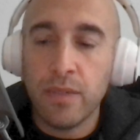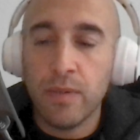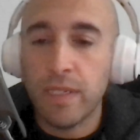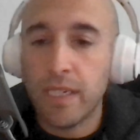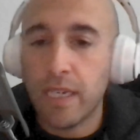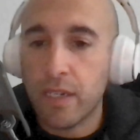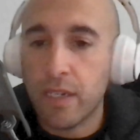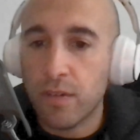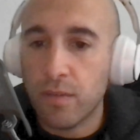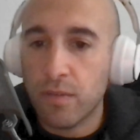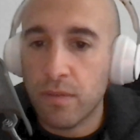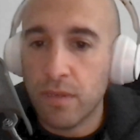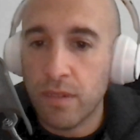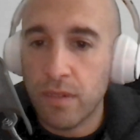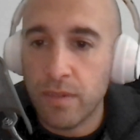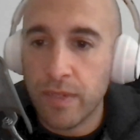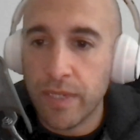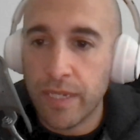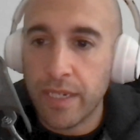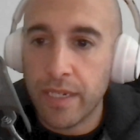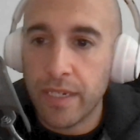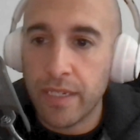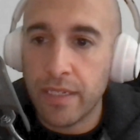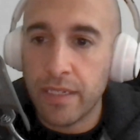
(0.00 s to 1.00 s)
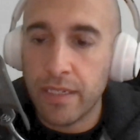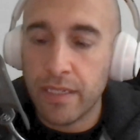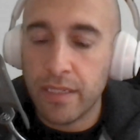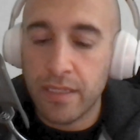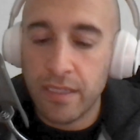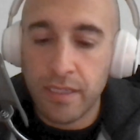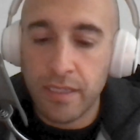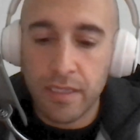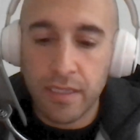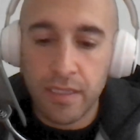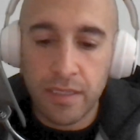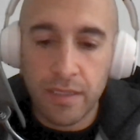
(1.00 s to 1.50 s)
We got
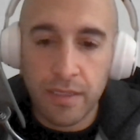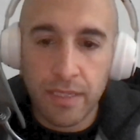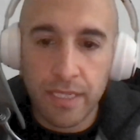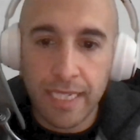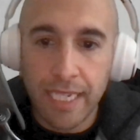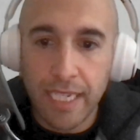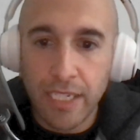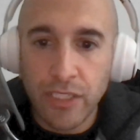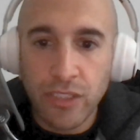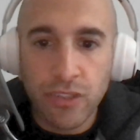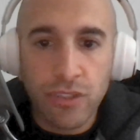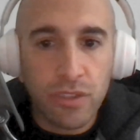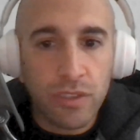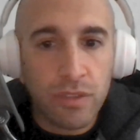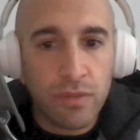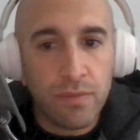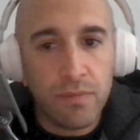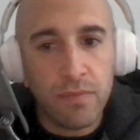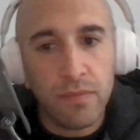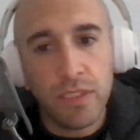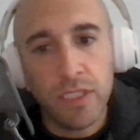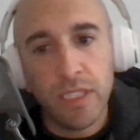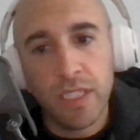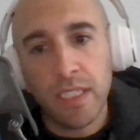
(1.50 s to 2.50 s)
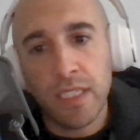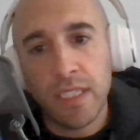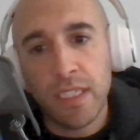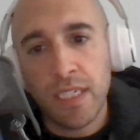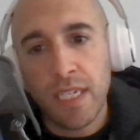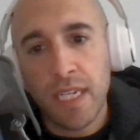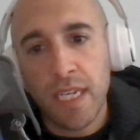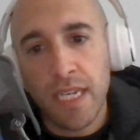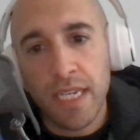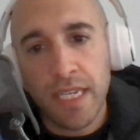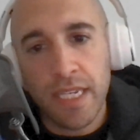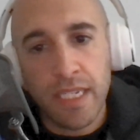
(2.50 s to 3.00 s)
a guest room she can
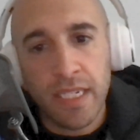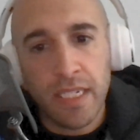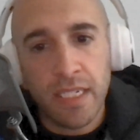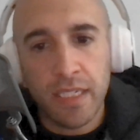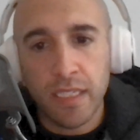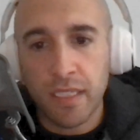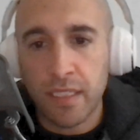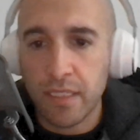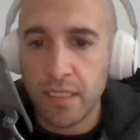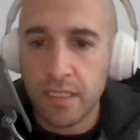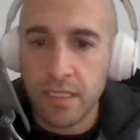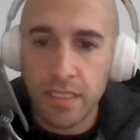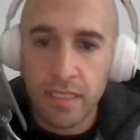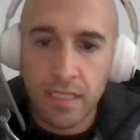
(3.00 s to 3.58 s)
stay in, and